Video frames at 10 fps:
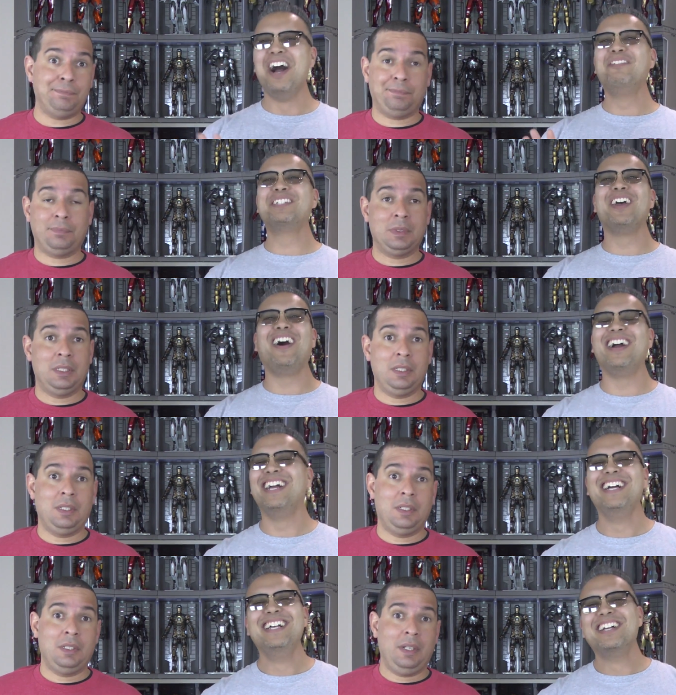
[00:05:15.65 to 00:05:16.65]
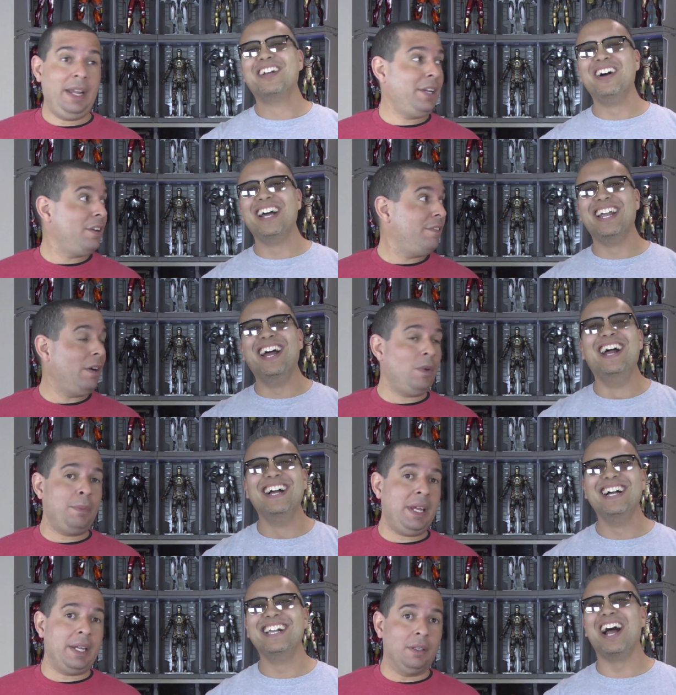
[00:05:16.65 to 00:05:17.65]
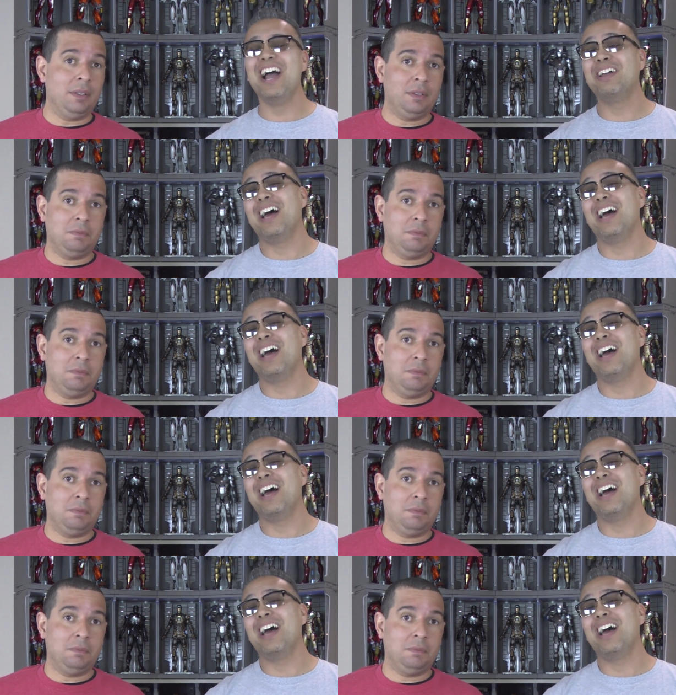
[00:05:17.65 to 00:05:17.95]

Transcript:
Speaker 1: I'm sorry. Go it ahead. Could very well be.